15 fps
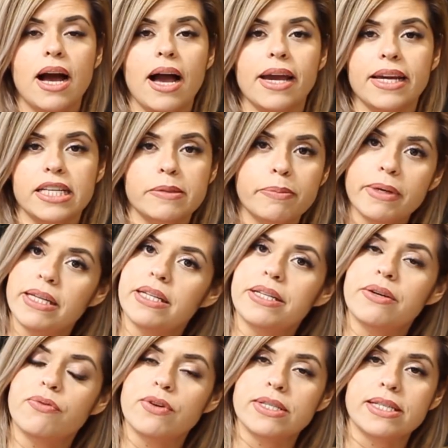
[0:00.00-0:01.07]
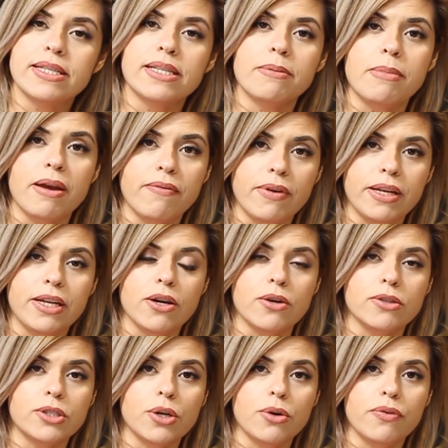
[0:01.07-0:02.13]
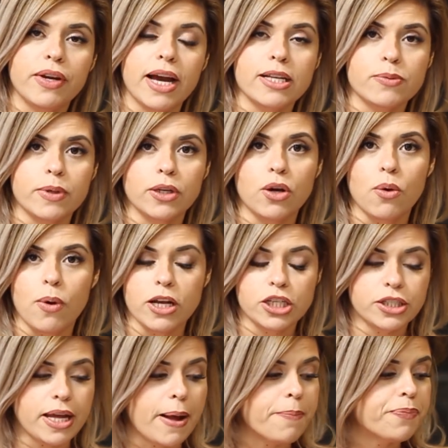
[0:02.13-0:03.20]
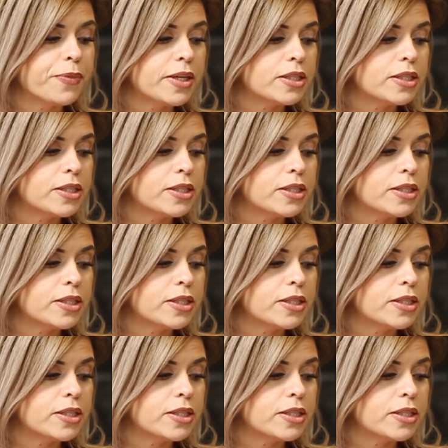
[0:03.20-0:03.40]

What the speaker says: I explain the differences in my video, so if you guys want to go watch that.